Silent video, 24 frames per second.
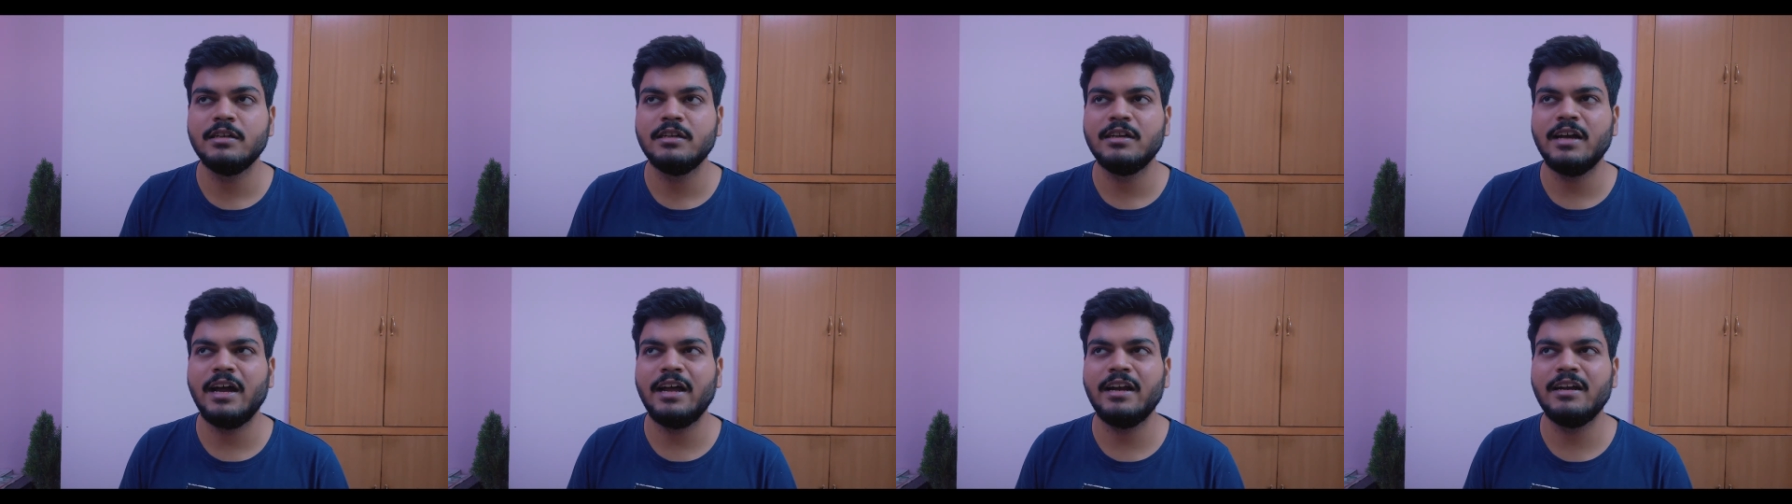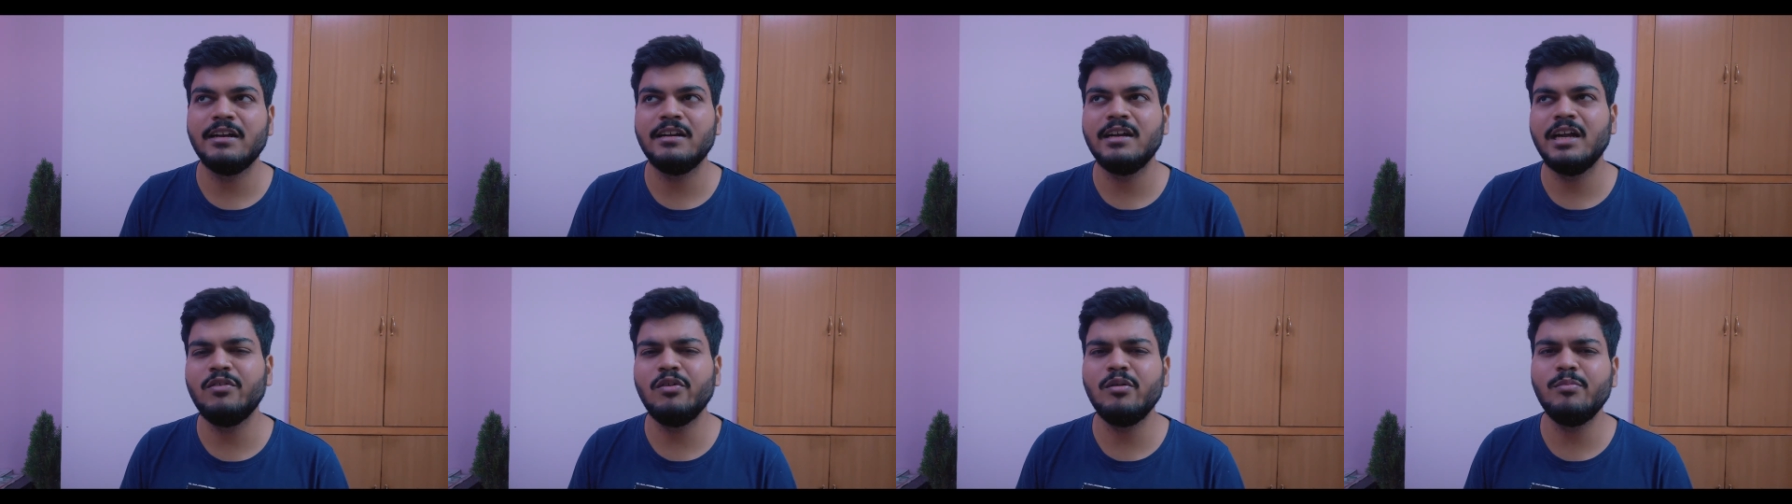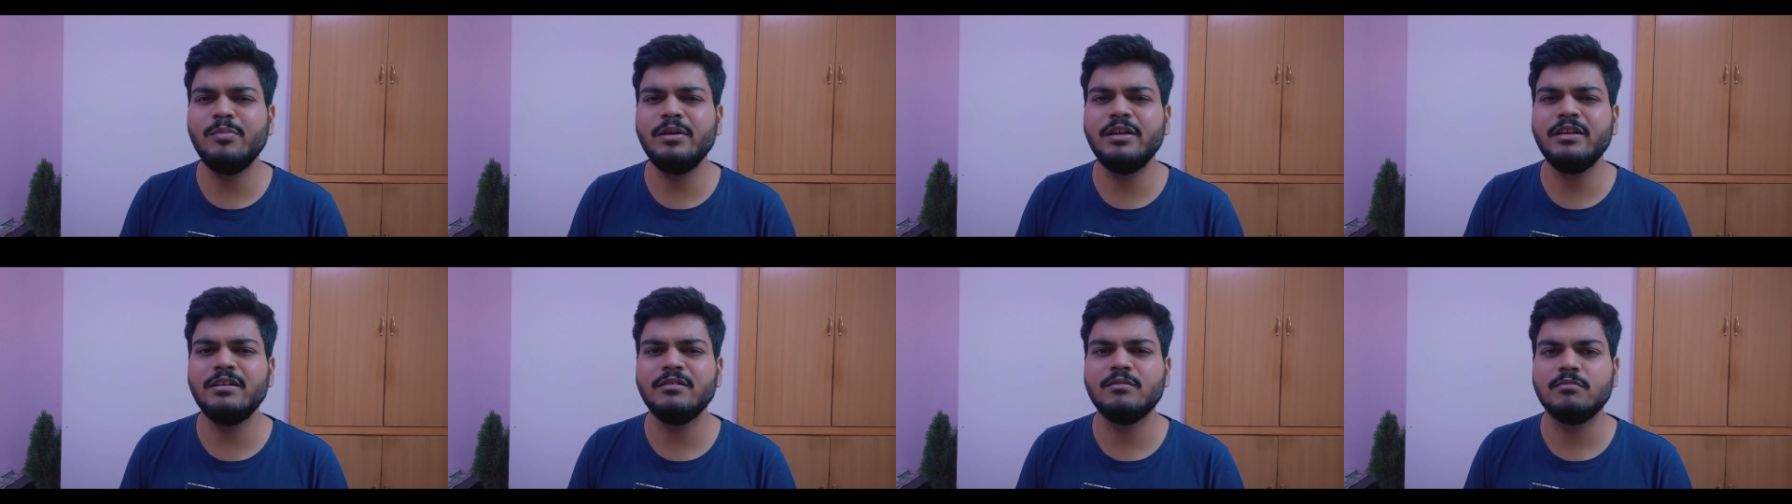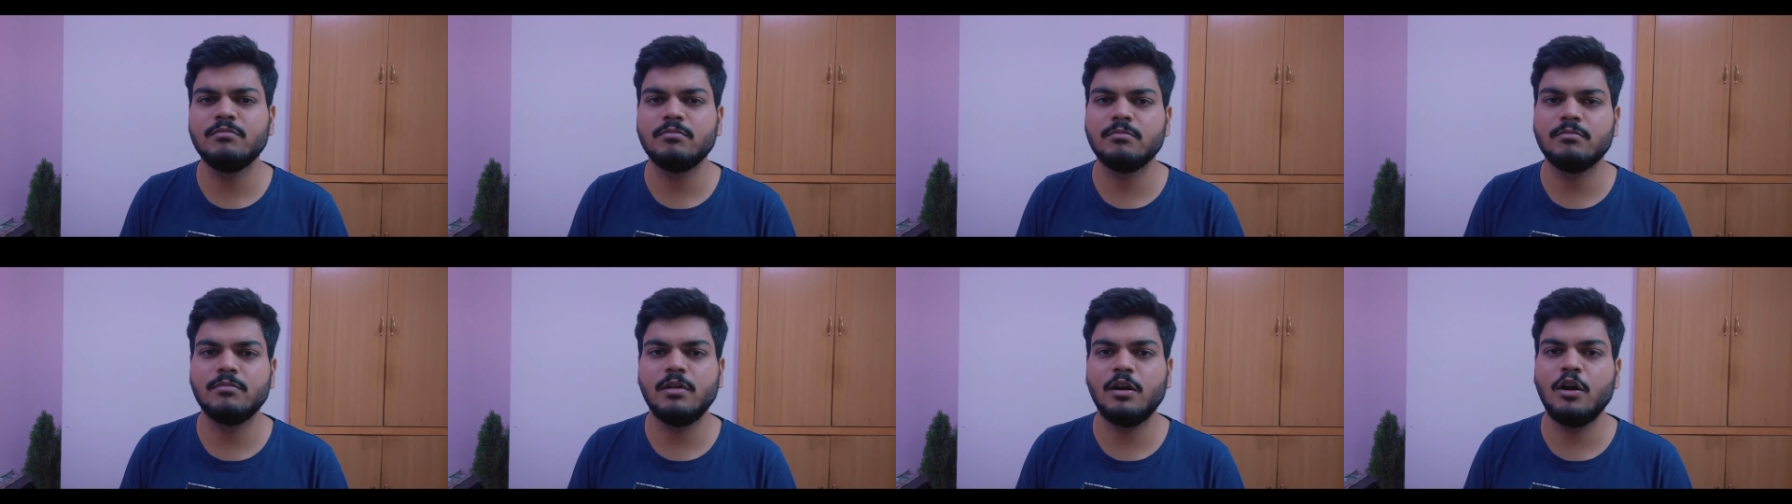and it will be
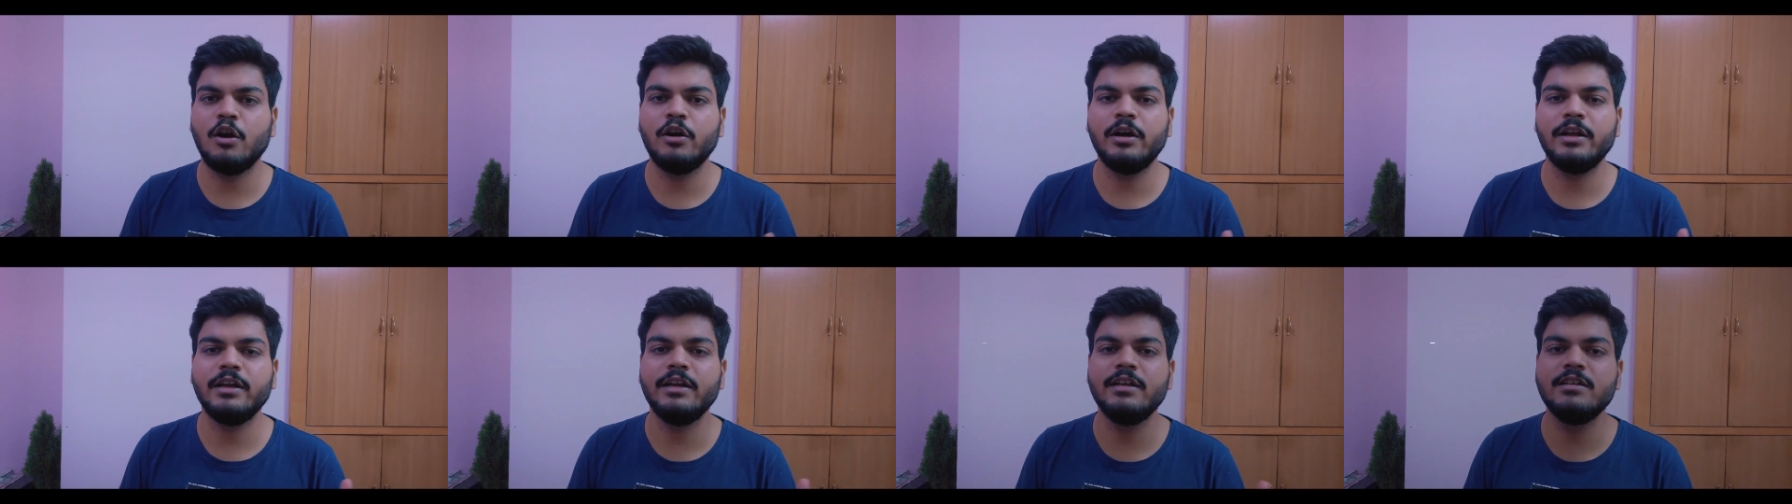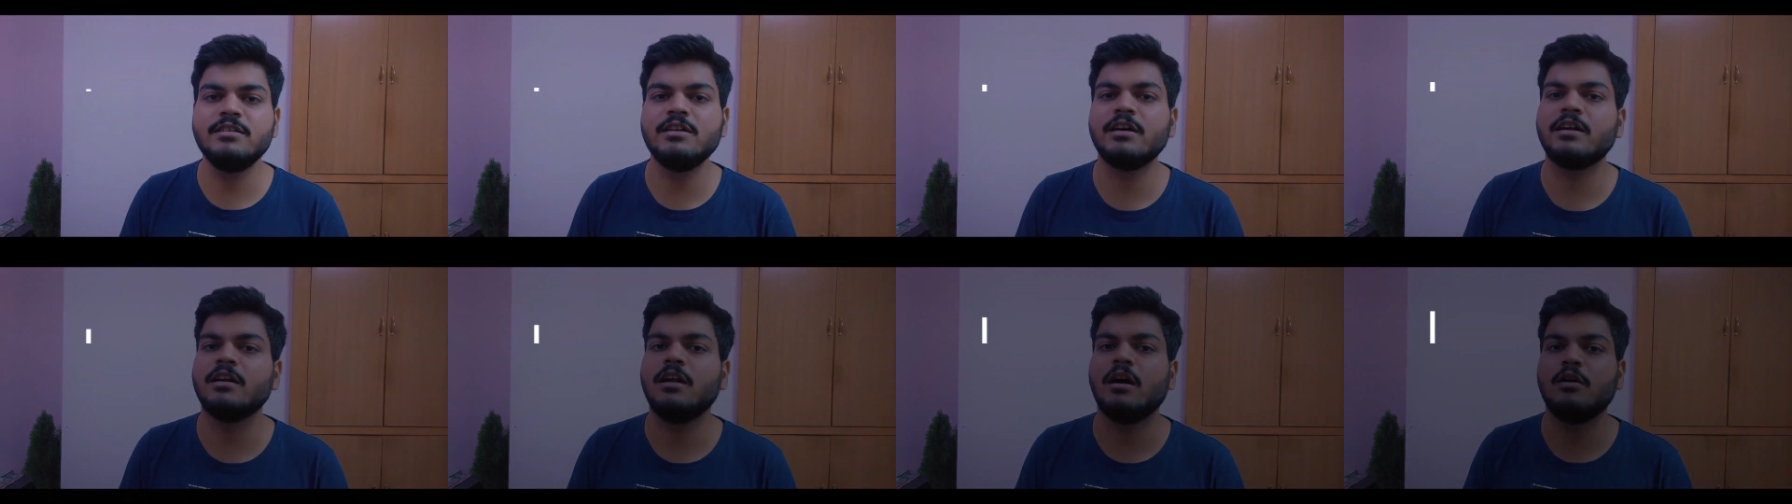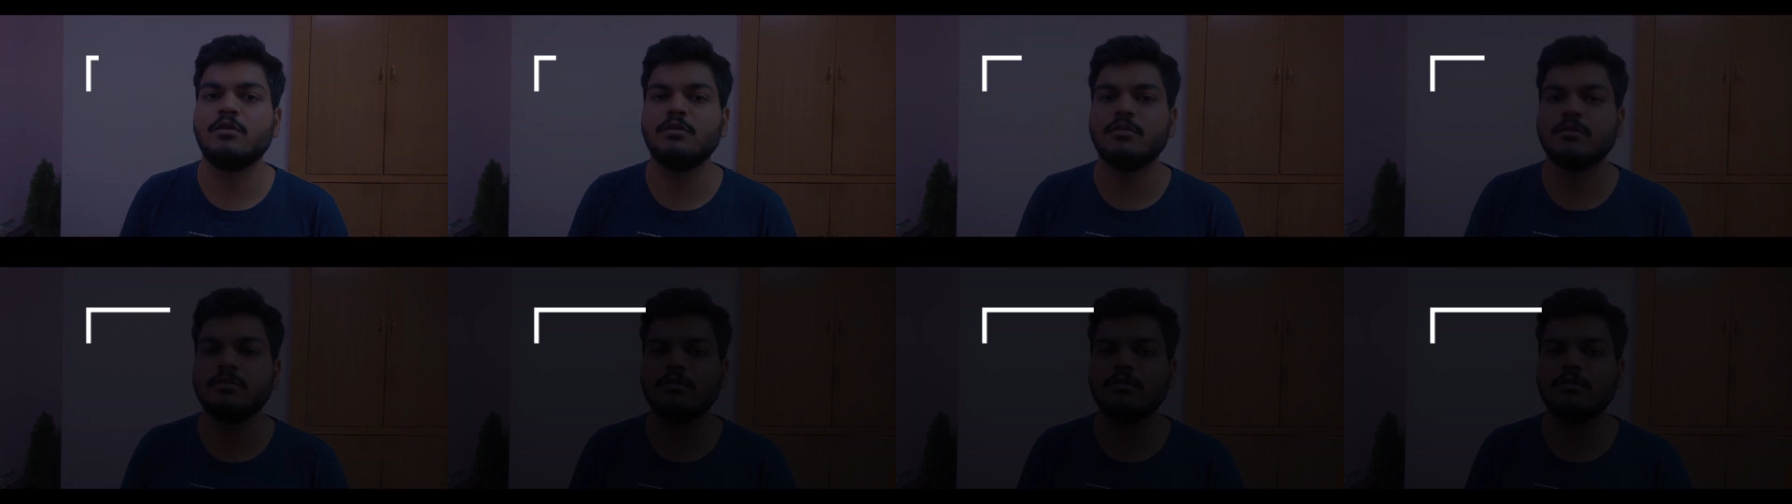a lot easier now.